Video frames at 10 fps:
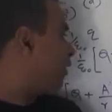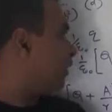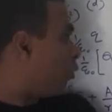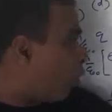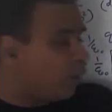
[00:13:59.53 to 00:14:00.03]

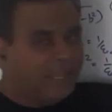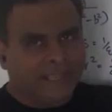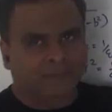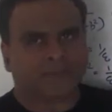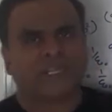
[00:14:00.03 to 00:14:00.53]

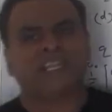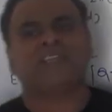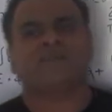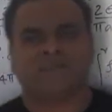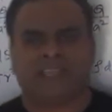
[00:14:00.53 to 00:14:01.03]
volume
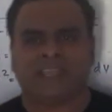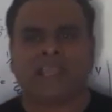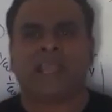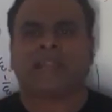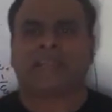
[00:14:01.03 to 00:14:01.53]

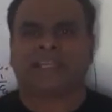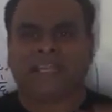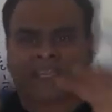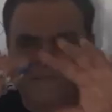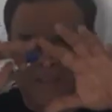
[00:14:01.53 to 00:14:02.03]
dV.
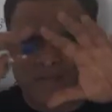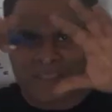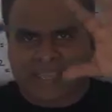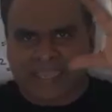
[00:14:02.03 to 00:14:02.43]
dV we